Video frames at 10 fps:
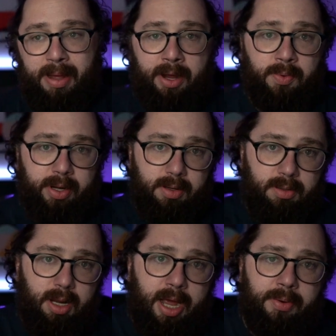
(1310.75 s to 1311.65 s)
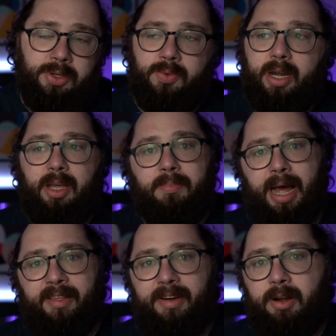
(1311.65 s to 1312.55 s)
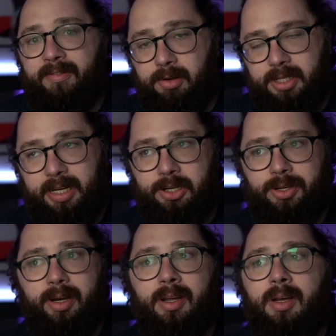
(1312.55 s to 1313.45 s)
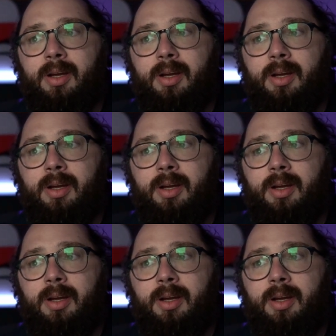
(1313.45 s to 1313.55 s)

back when I was running in Pathfinder 1st edition.